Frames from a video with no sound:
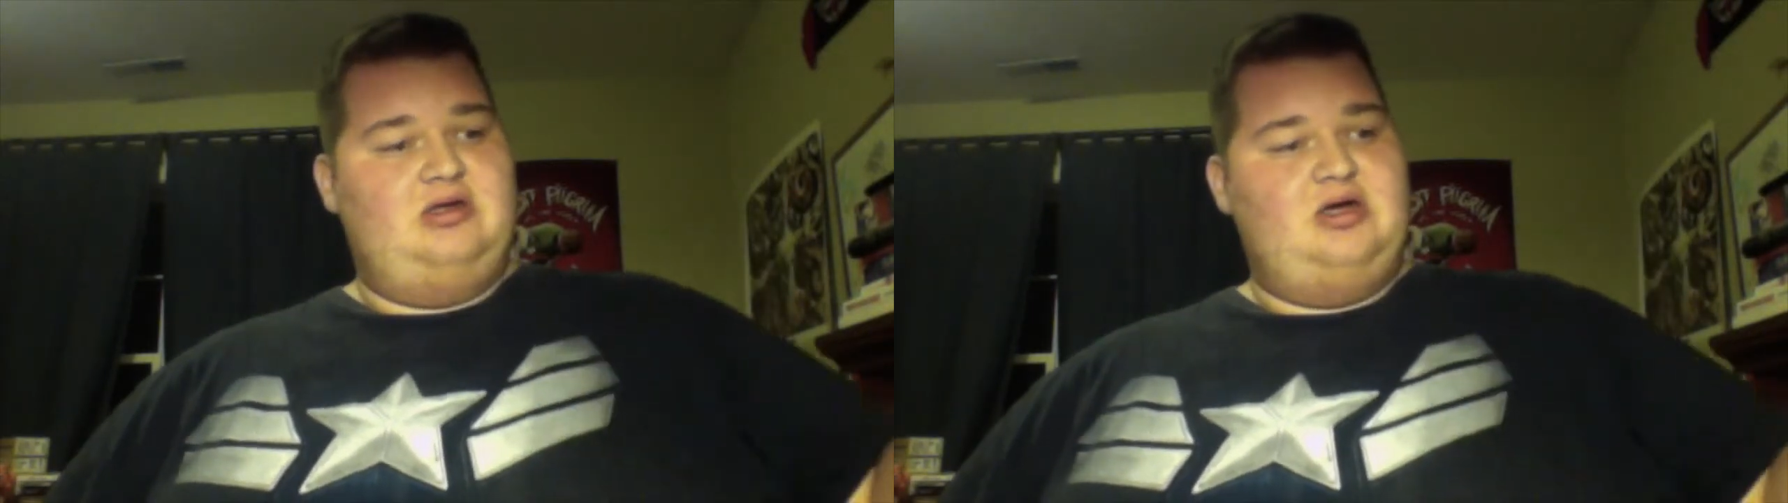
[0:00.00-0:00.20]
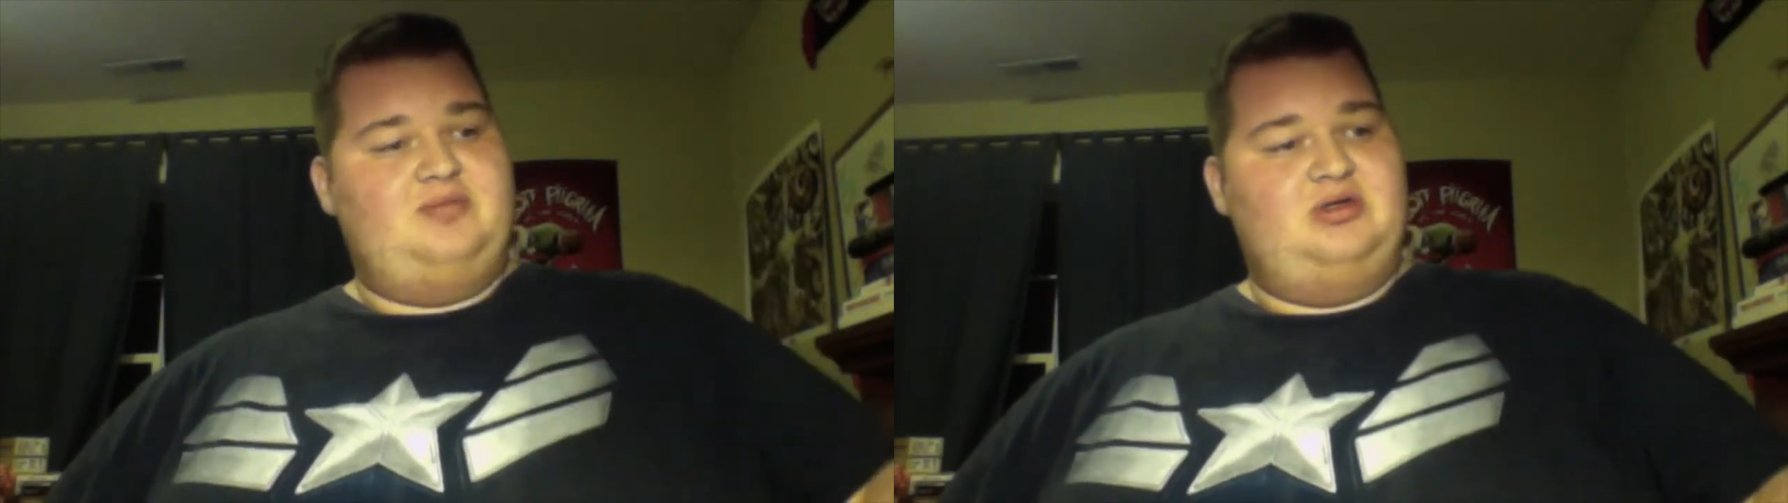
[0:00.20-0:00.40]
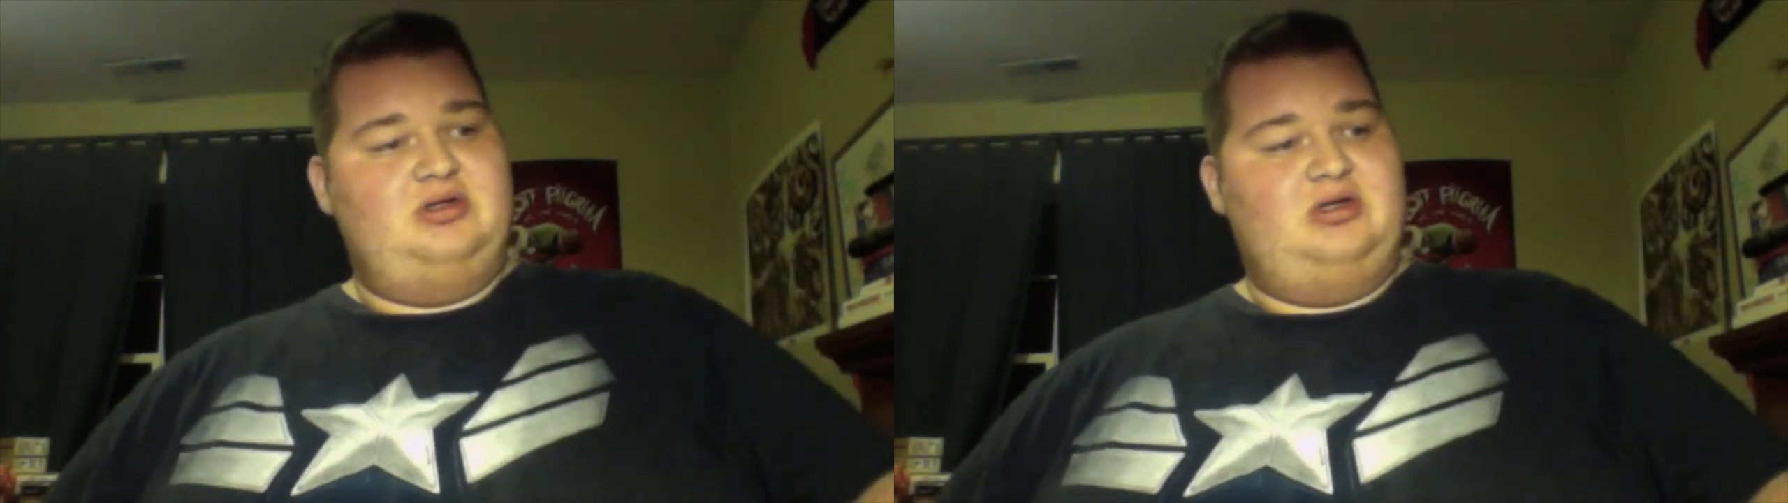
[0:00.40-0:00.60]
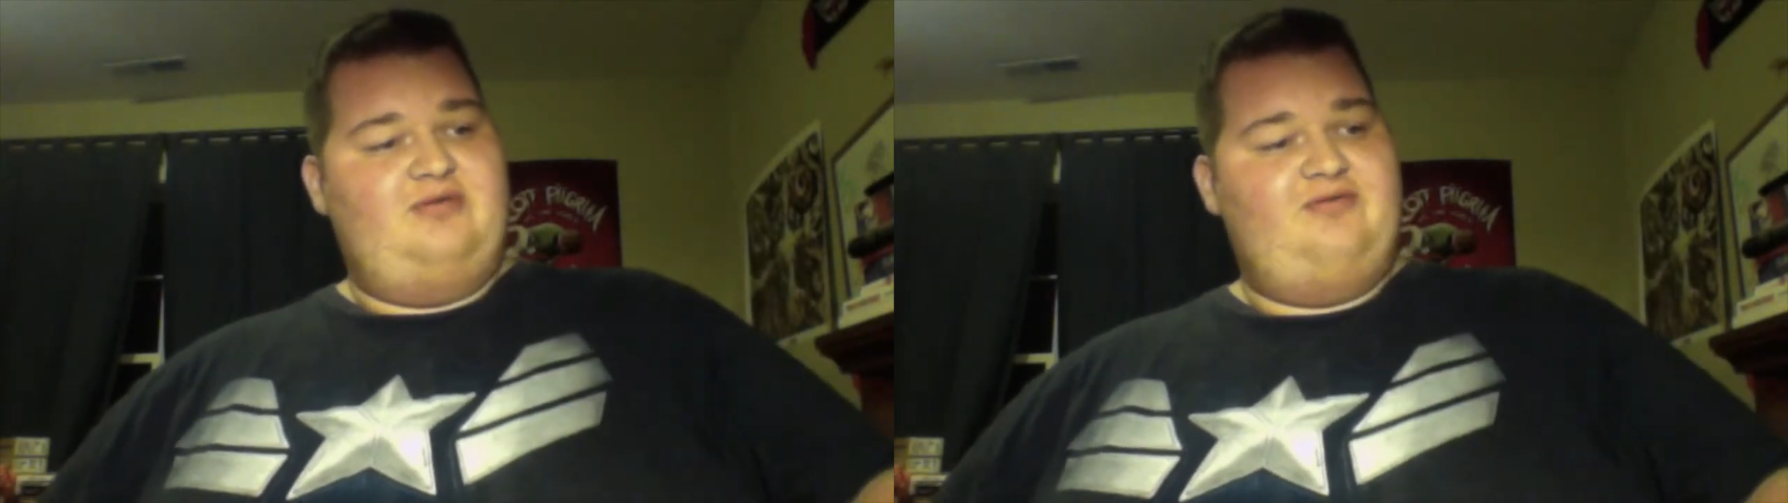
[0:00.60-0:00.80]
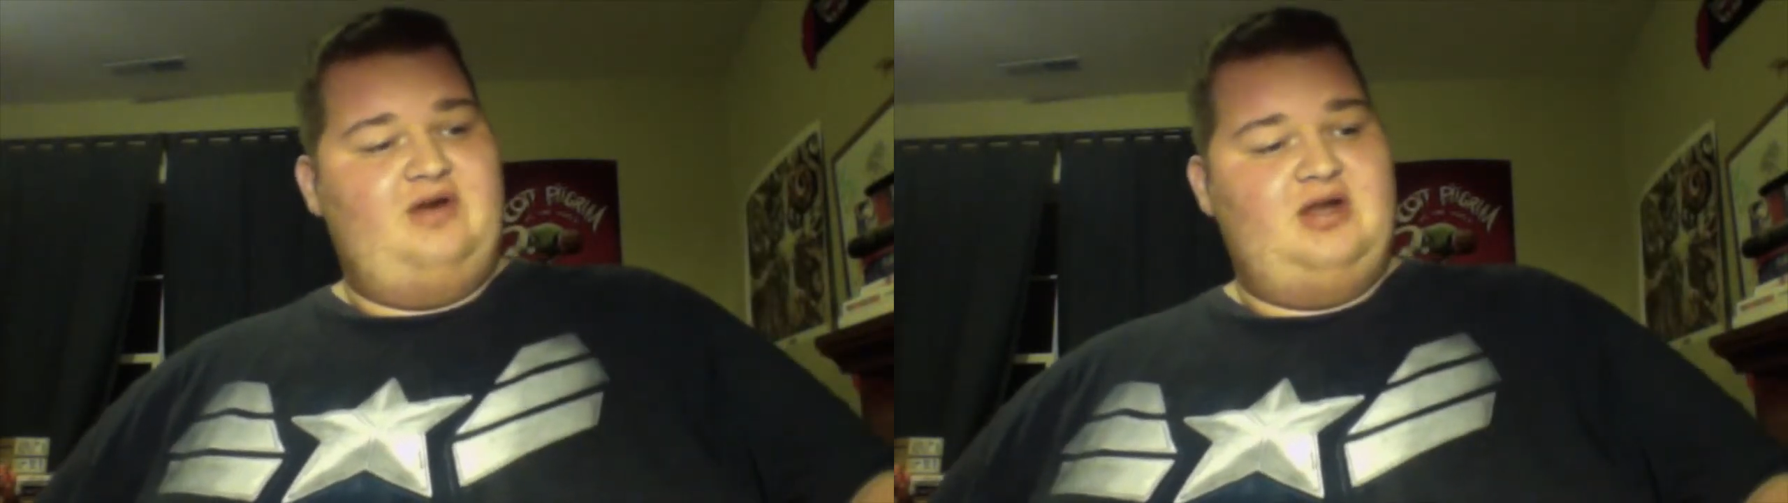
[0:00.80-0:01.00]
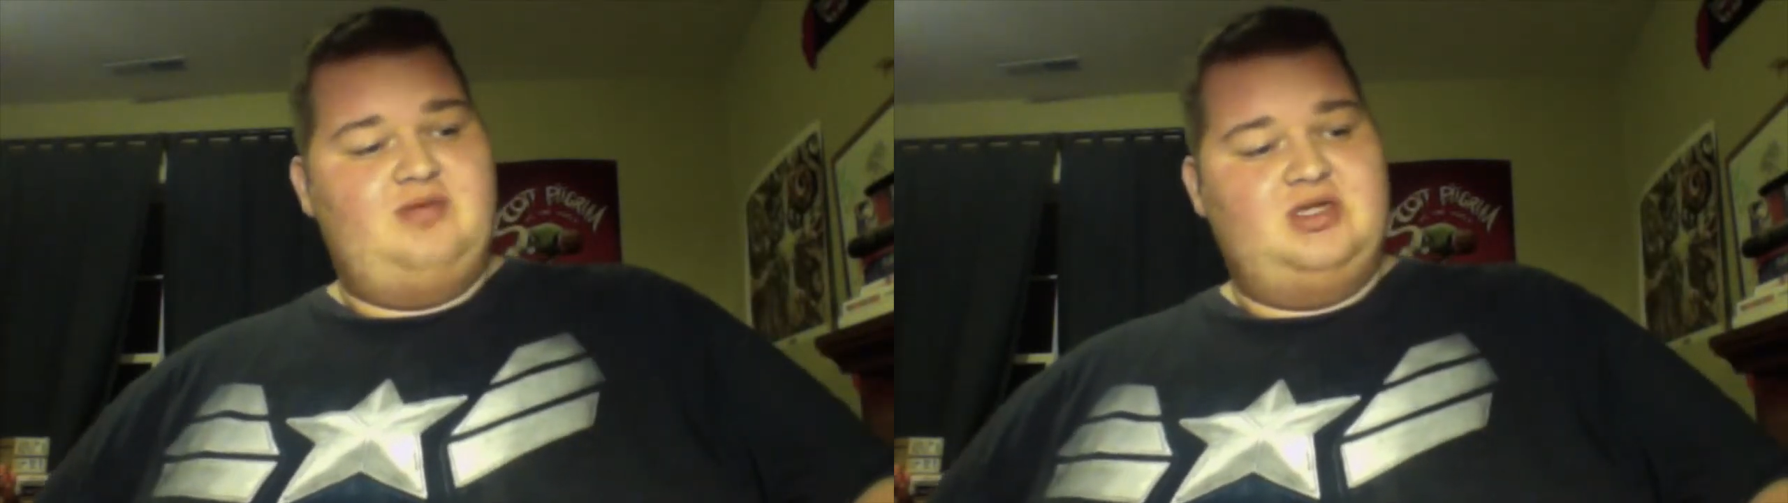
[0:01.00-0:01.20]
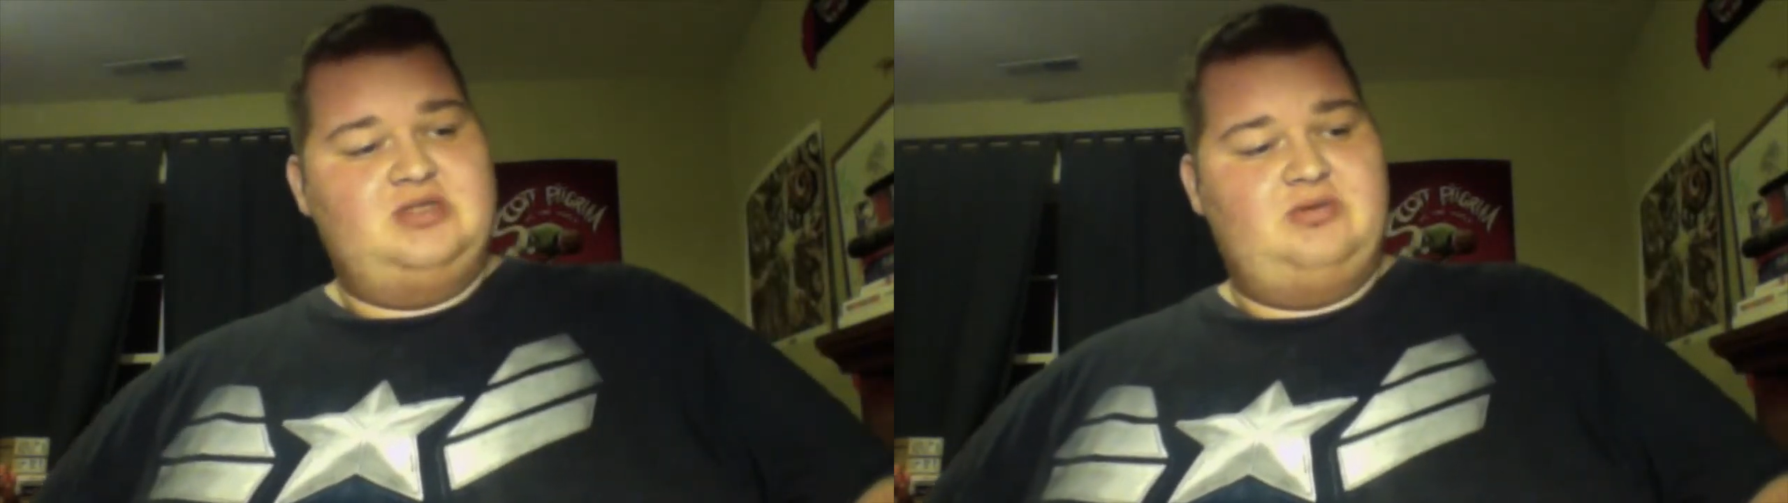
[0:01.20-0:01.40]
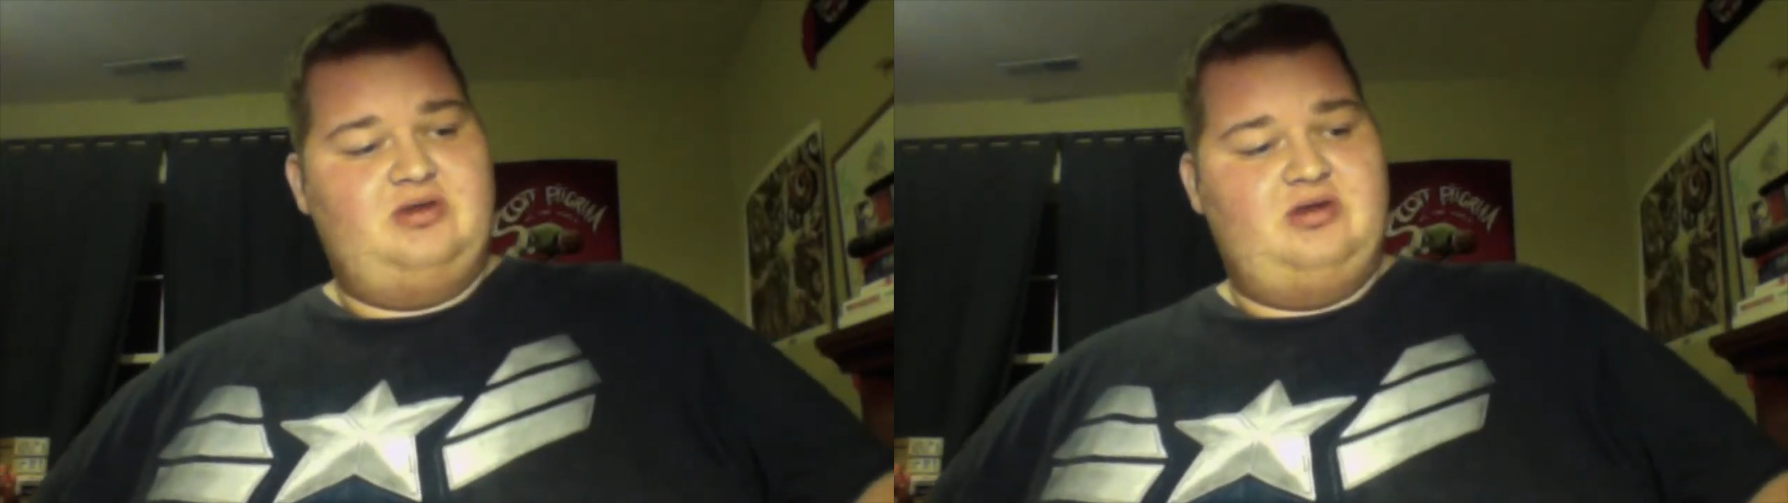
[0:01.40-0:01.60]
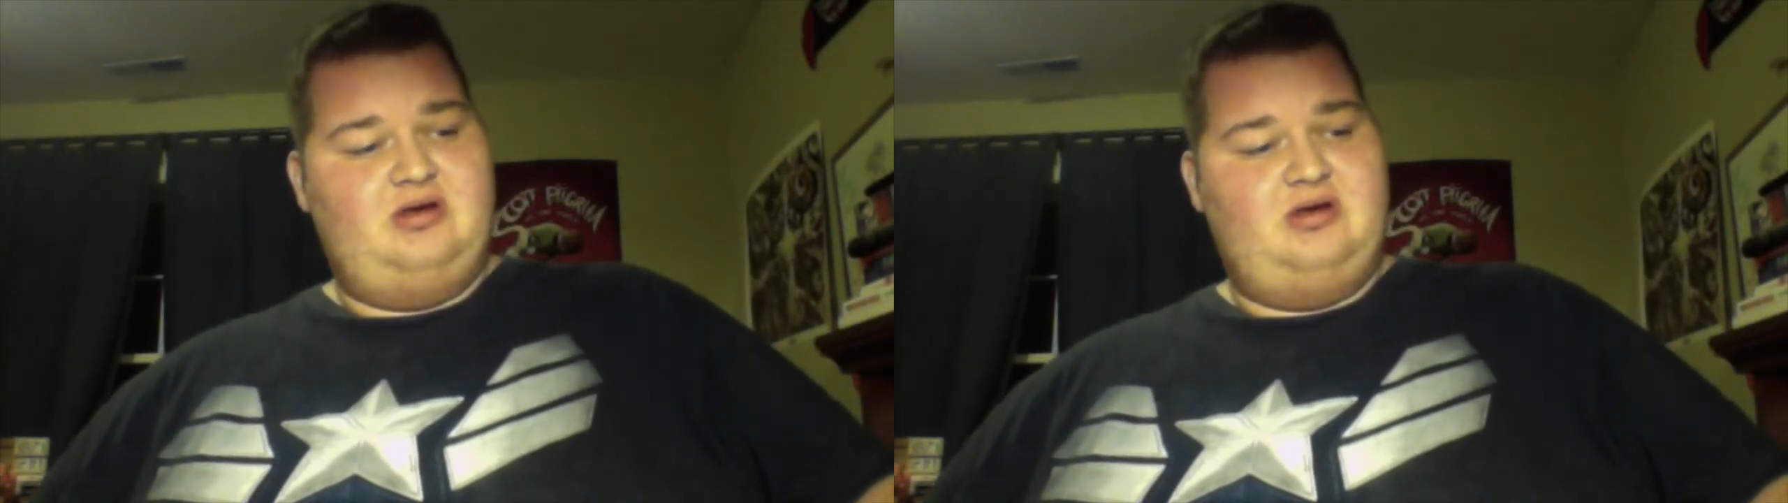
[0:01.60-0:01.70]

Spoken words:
couple funny bits with